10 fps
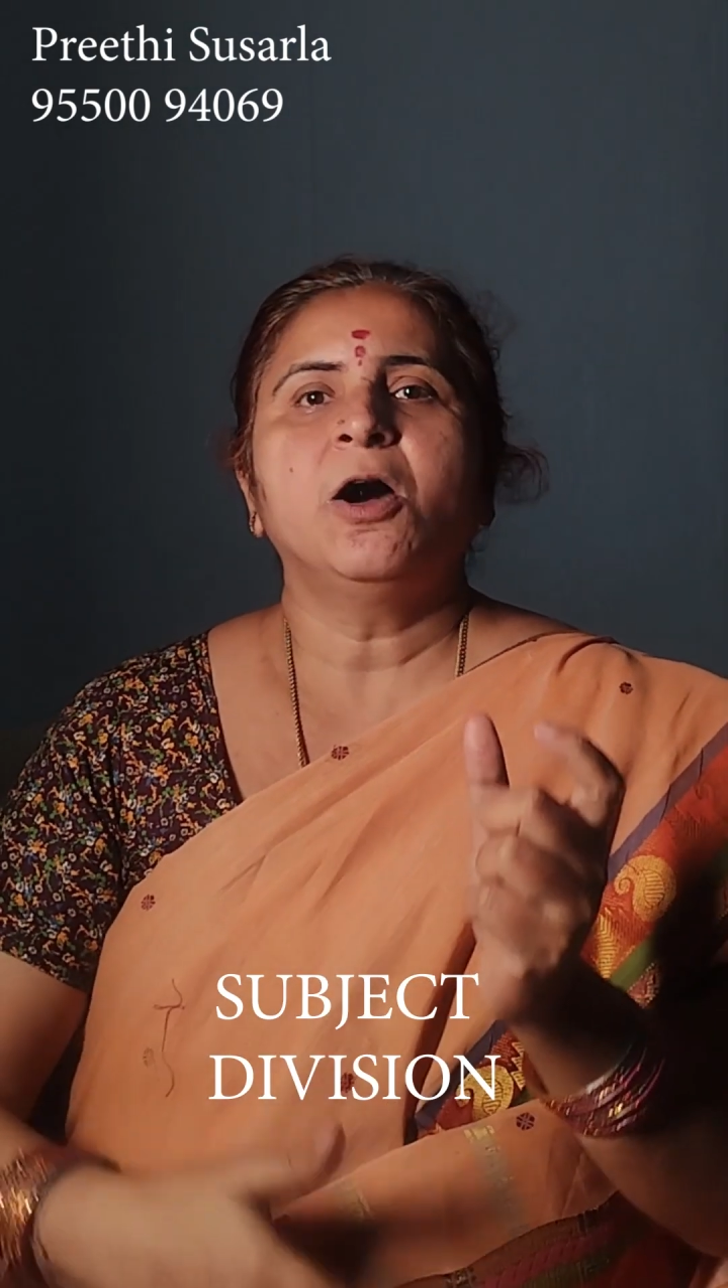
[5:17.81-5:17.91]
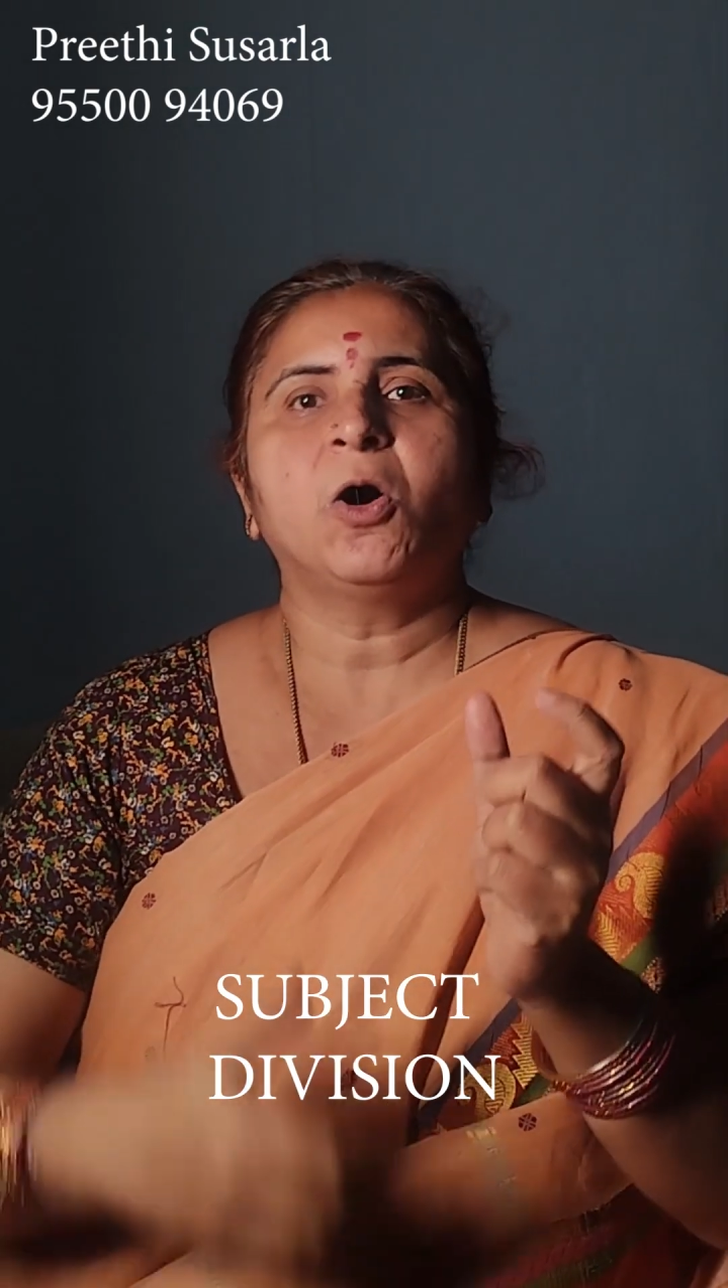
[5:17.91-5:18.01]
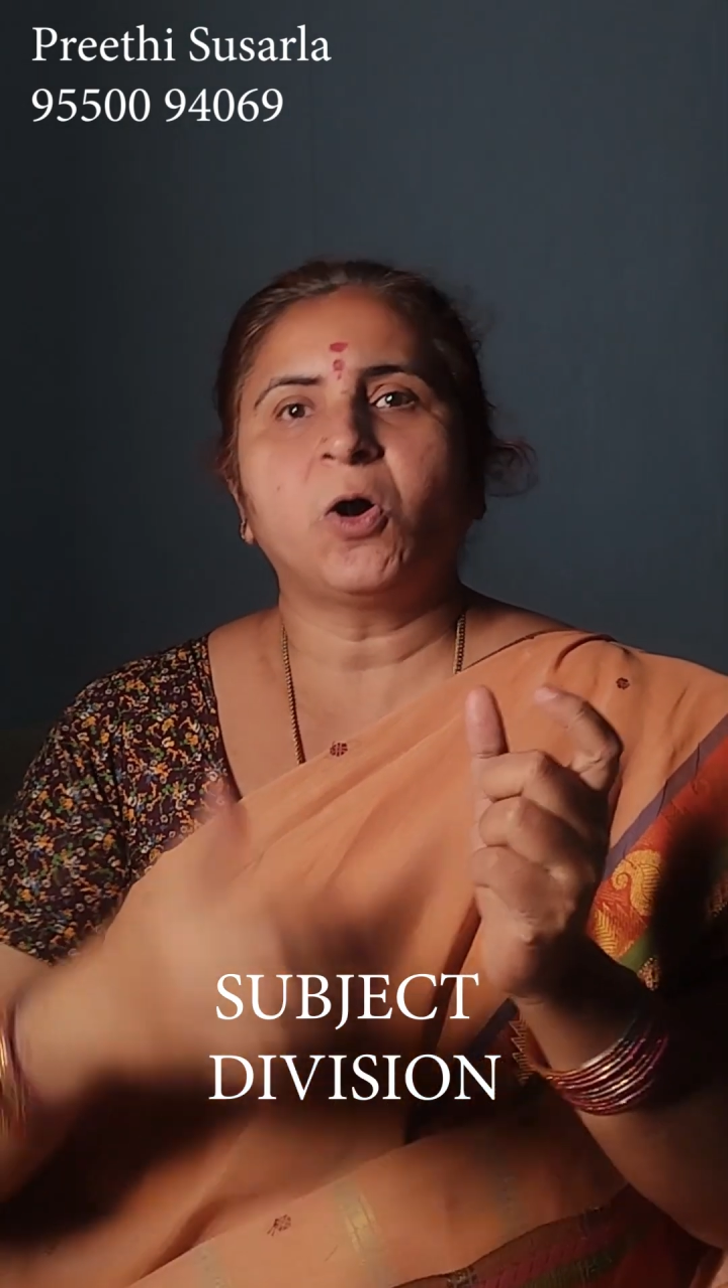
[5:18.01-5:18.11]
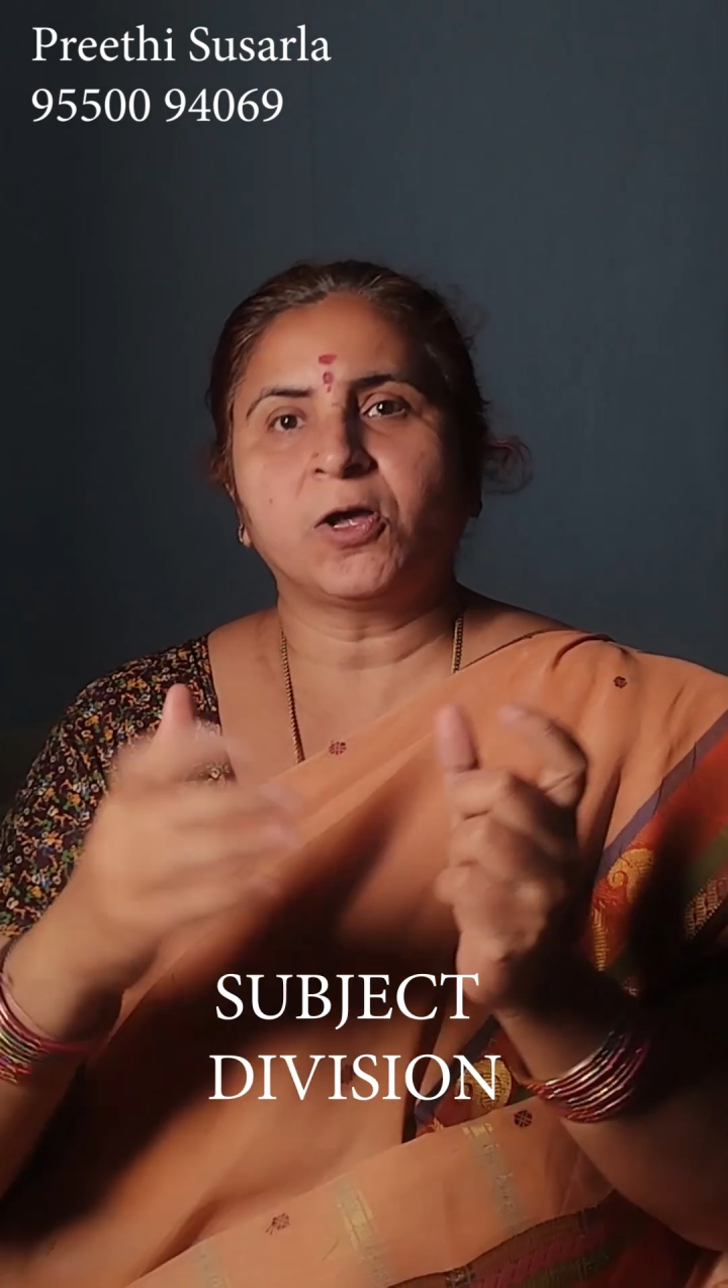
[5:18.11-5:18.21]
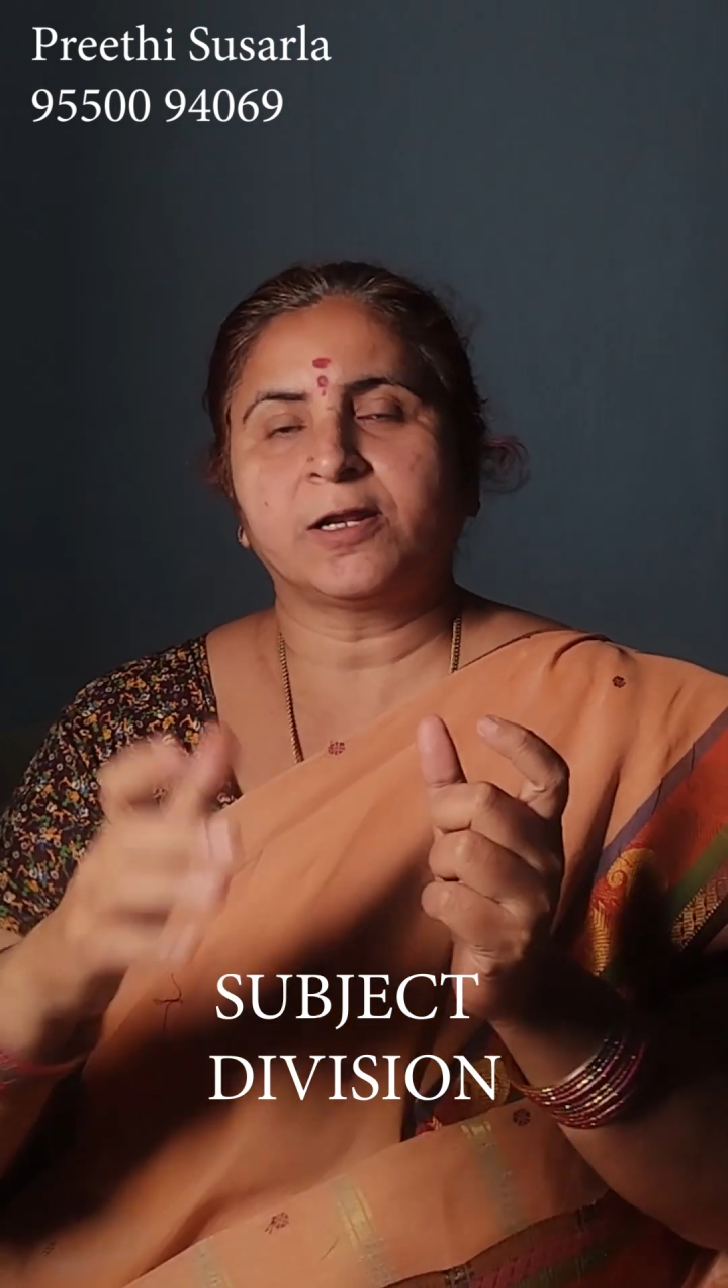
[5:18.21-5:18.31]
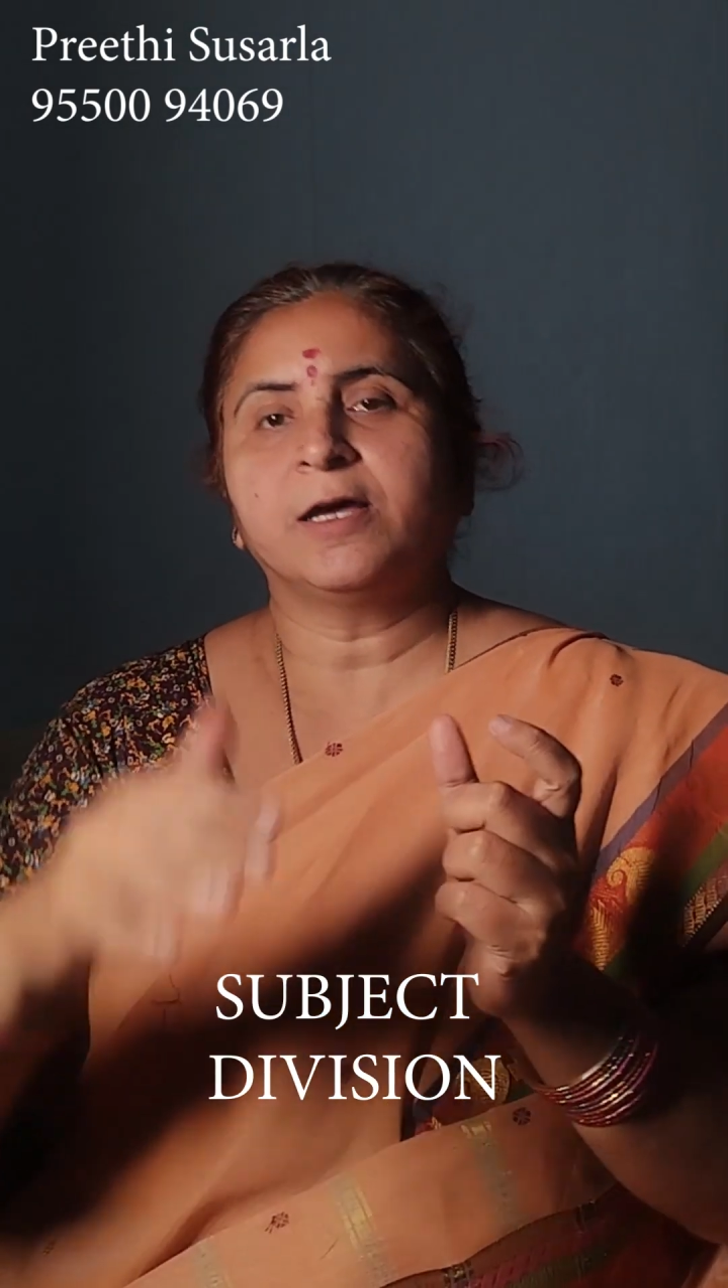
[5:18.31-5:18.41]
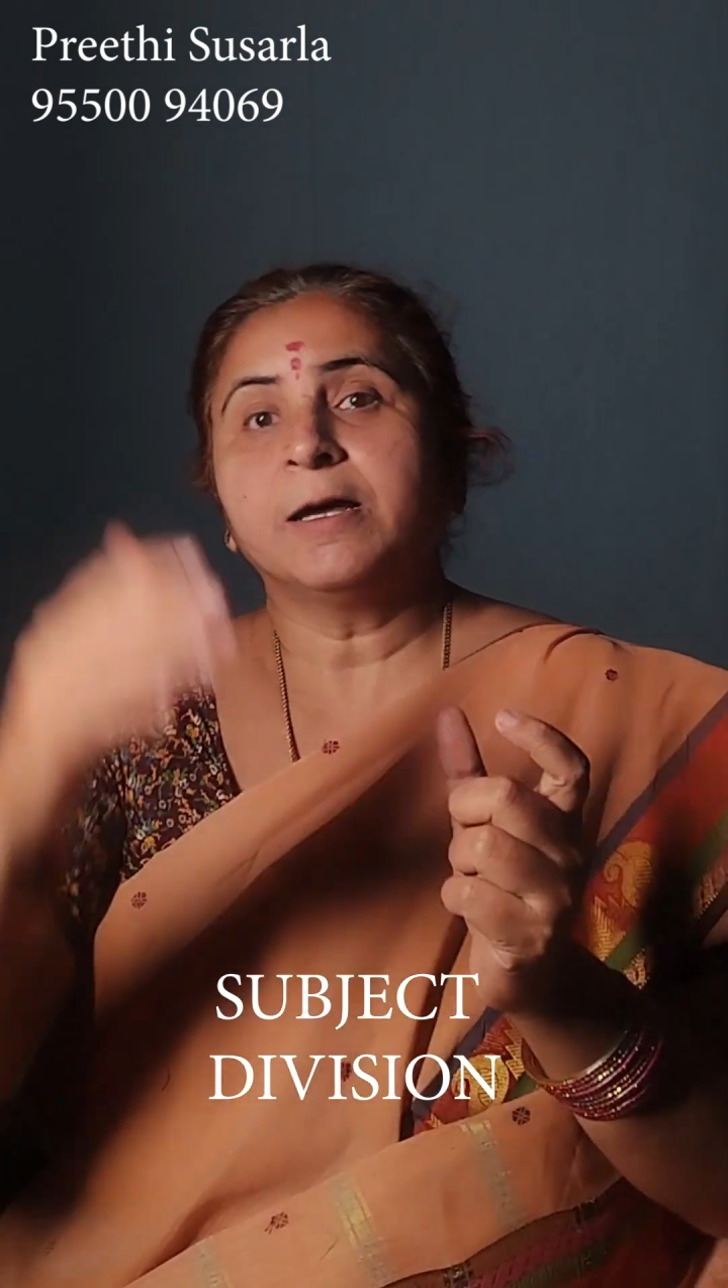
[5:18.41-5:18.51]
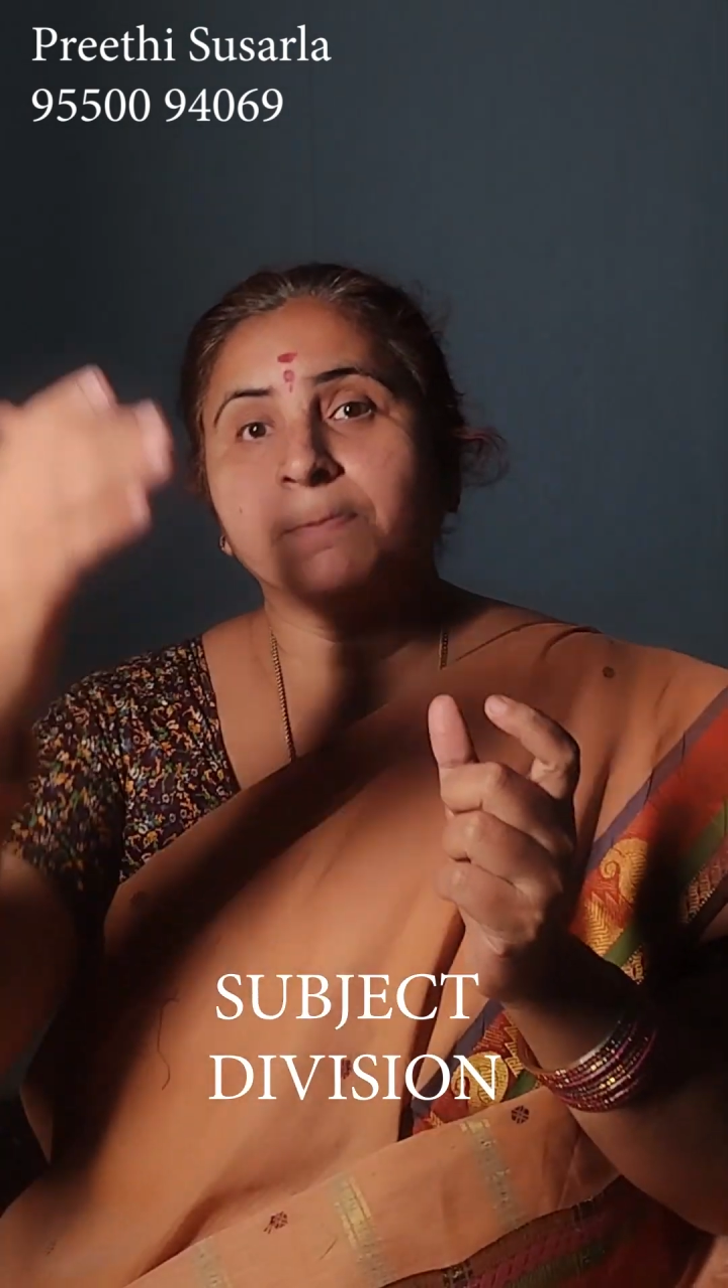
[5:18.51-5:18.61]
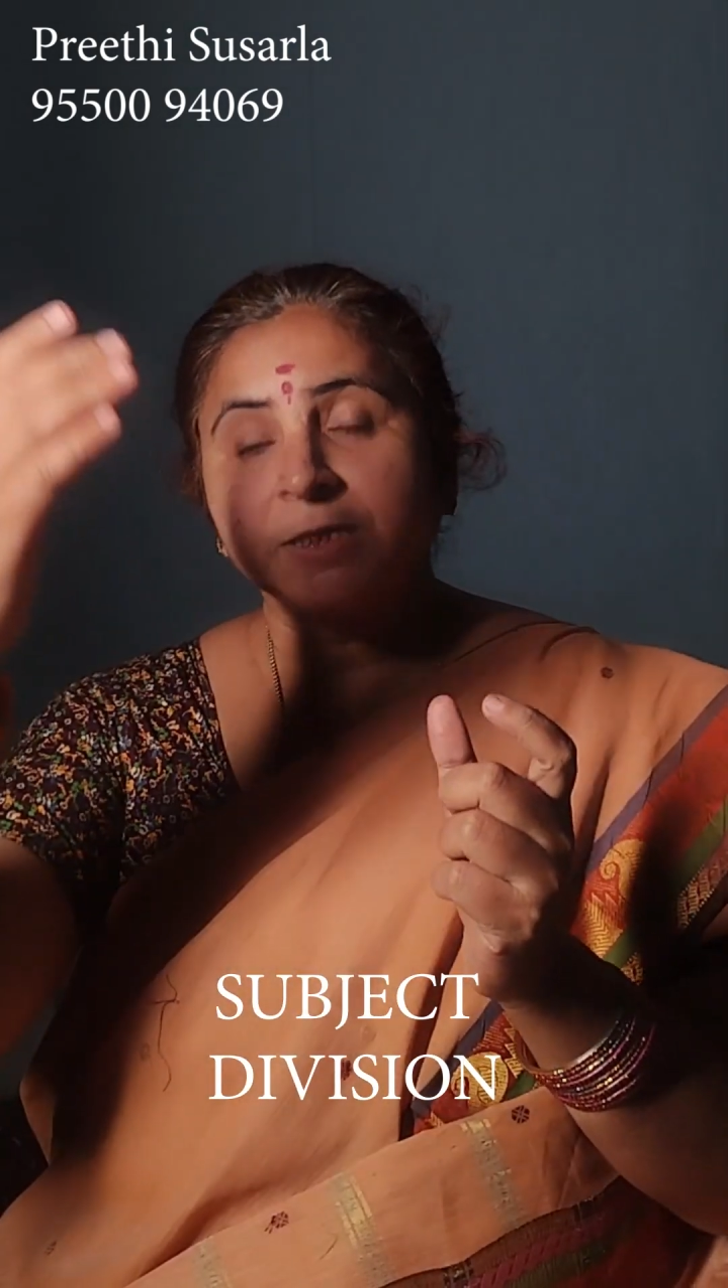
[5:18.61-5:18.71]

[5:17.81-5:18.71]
or